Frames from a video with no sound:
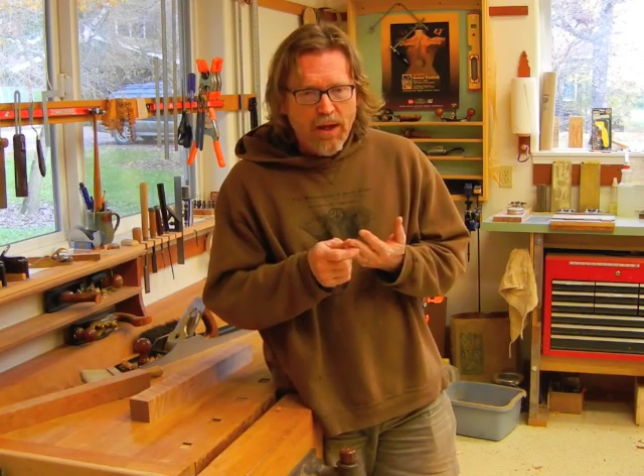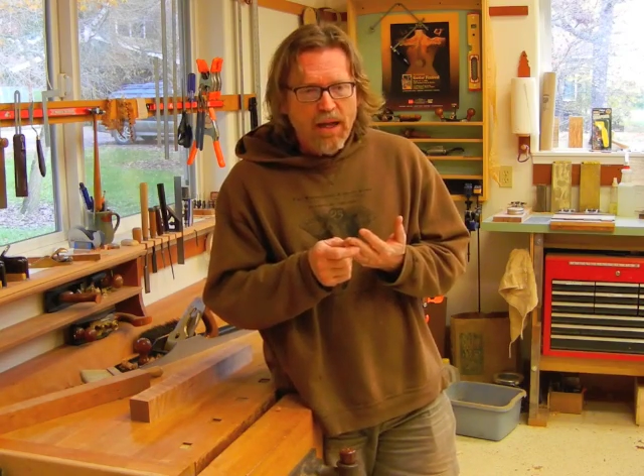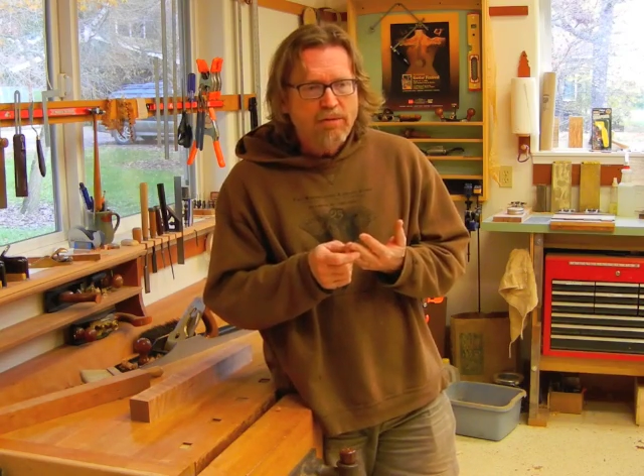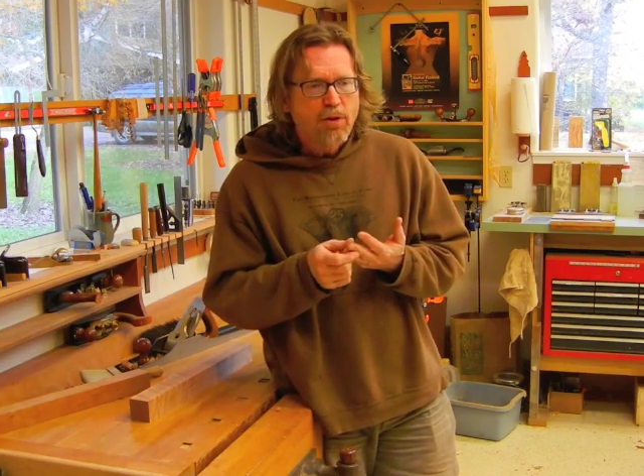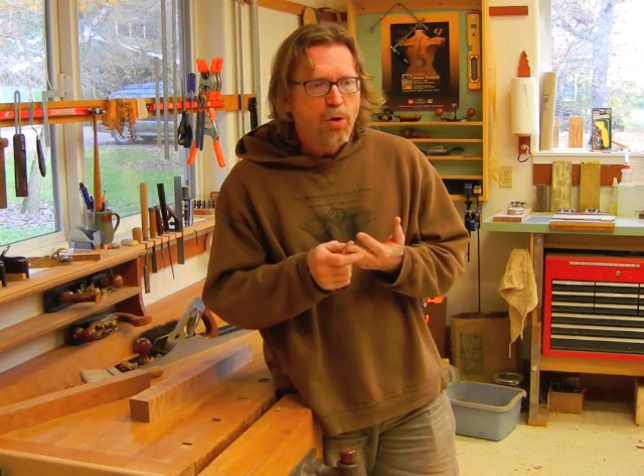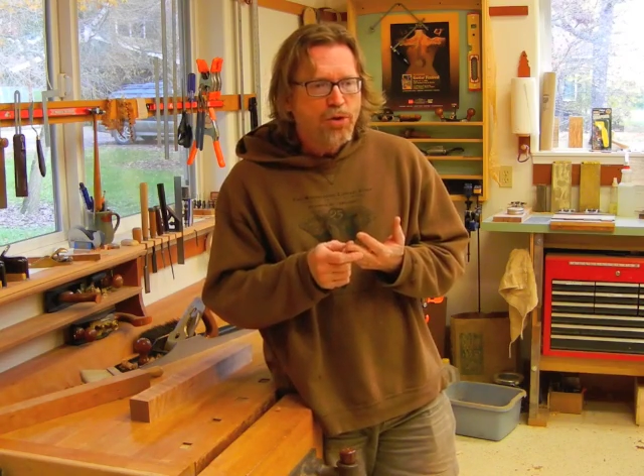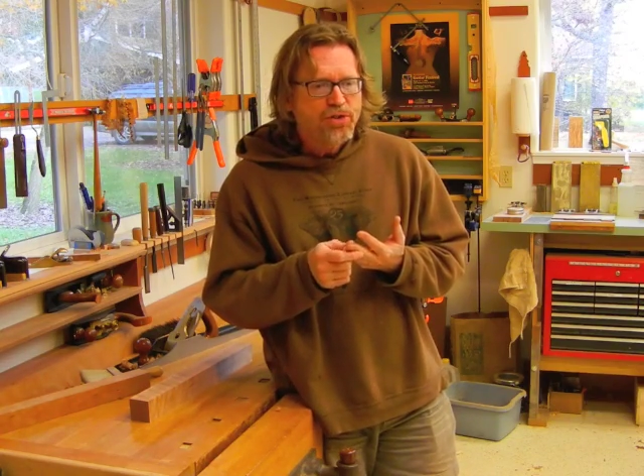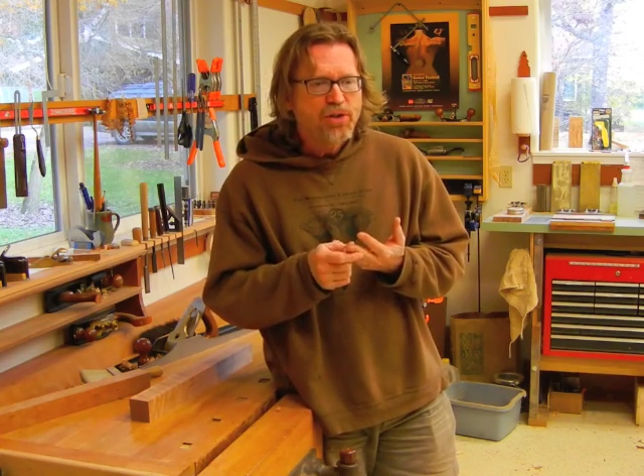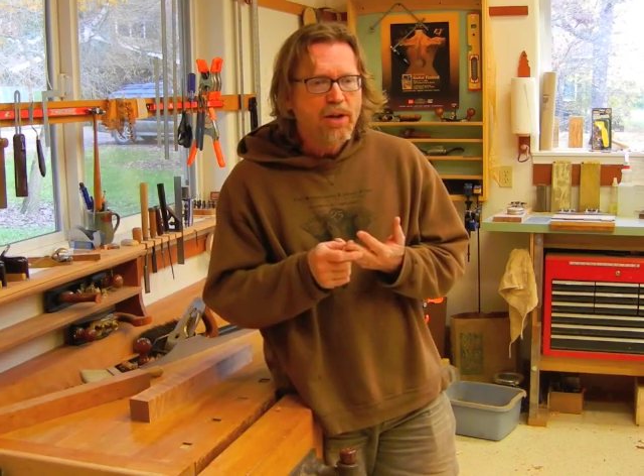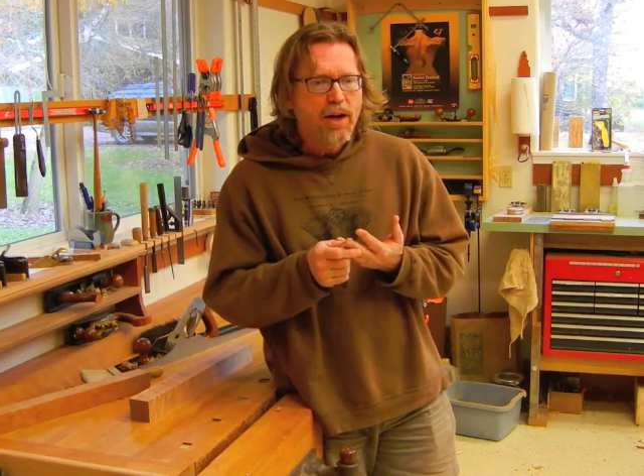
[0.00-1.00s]
and of
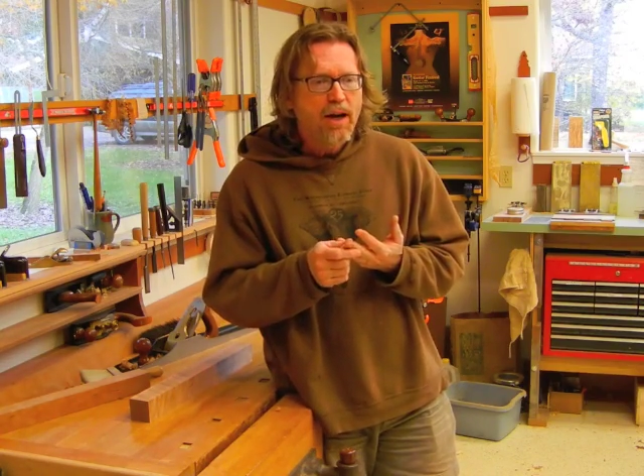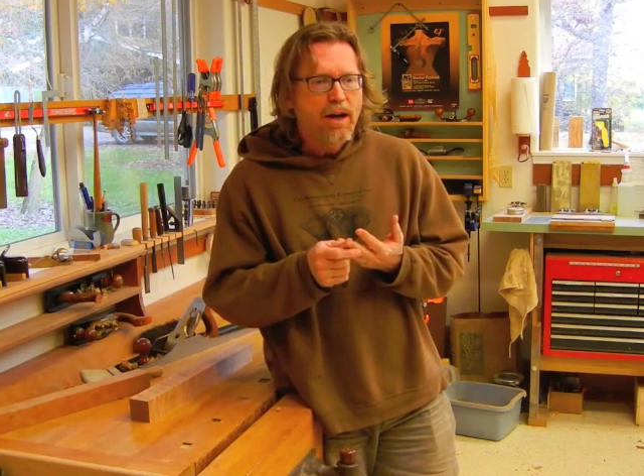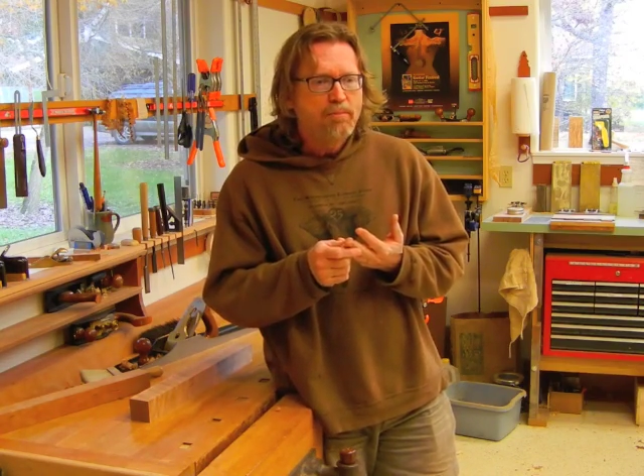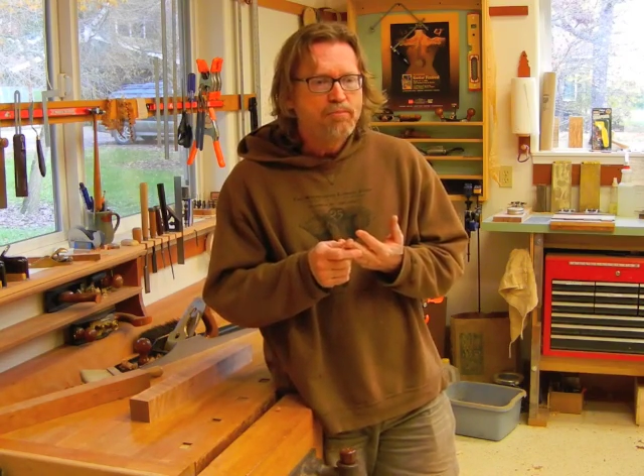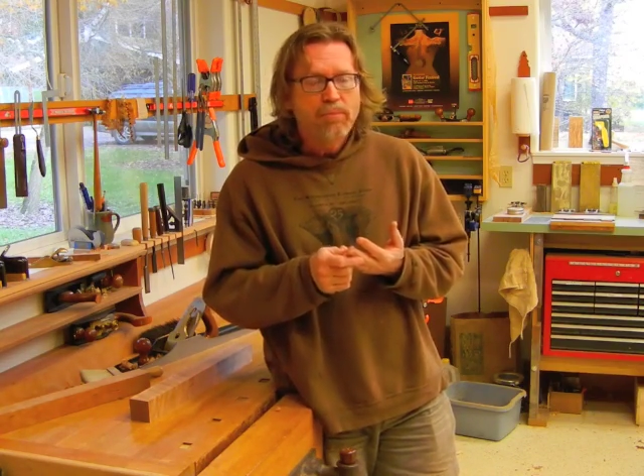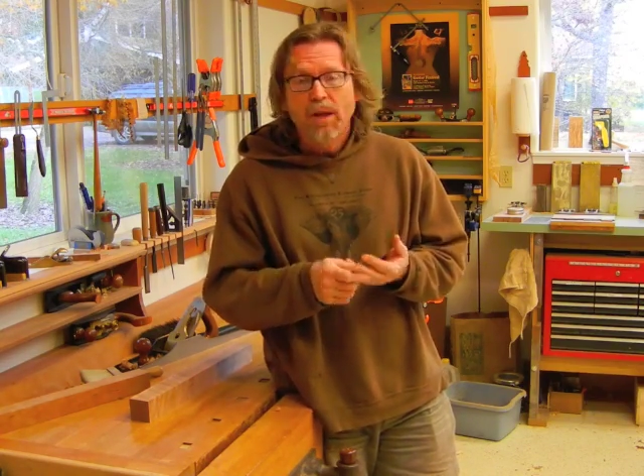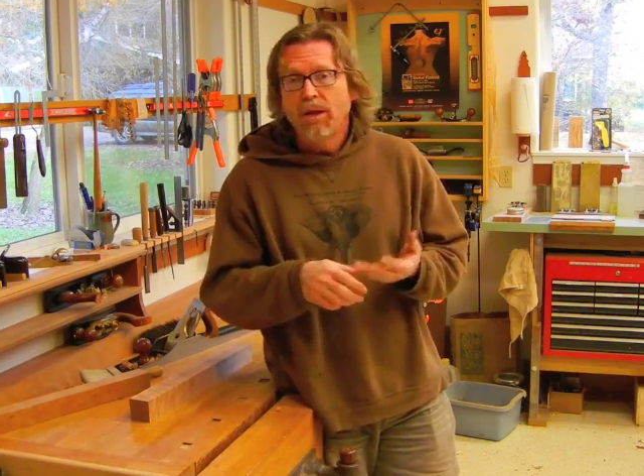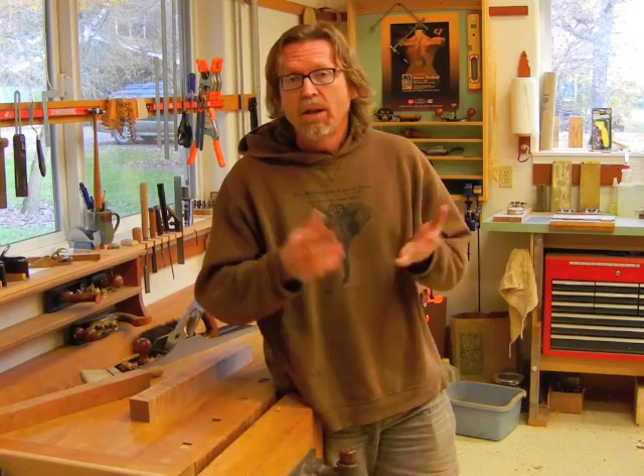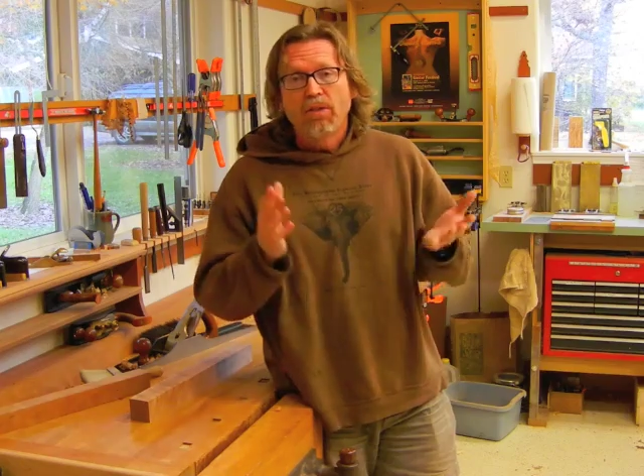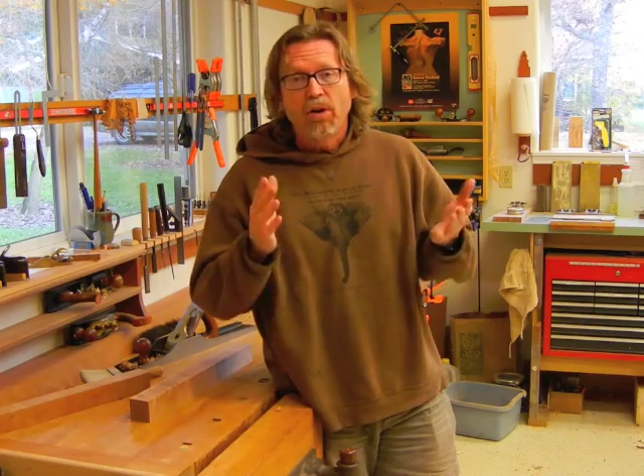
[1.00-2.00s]
course
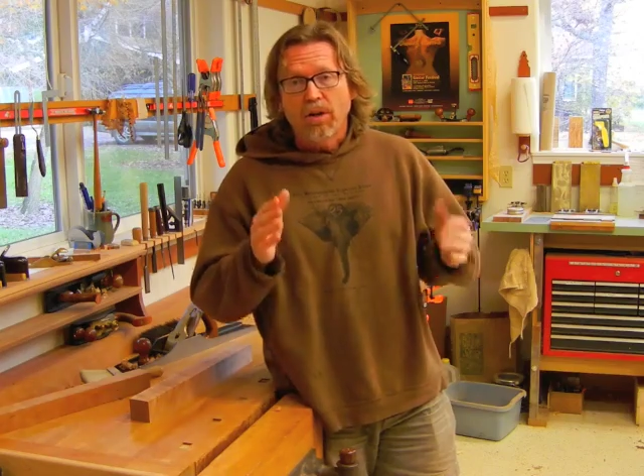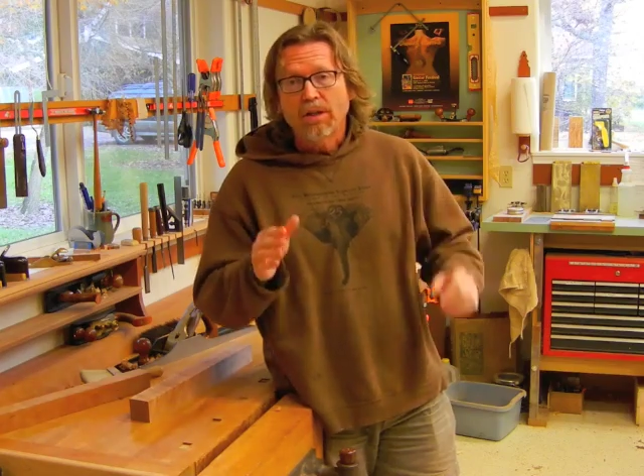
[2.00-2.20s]
there are